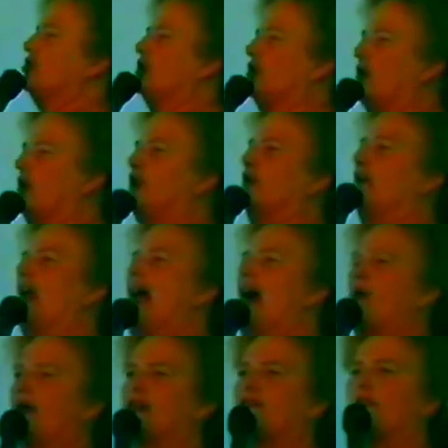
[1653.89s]
to learn
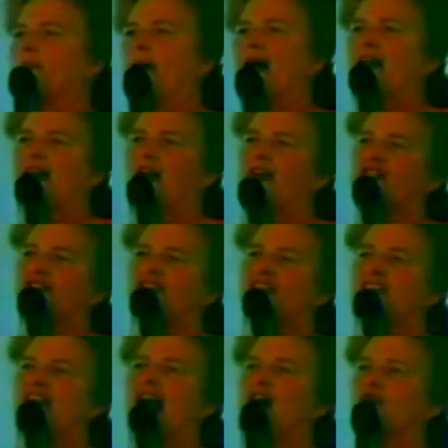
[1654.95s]
how everybody else
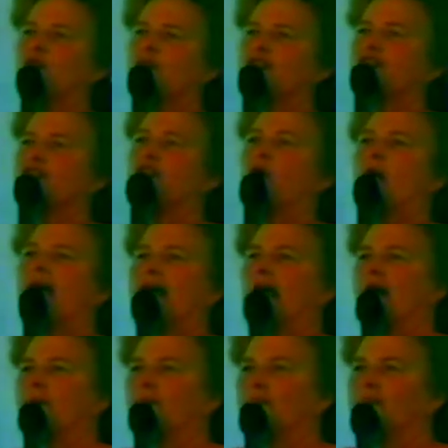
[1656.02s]
in town was doing it.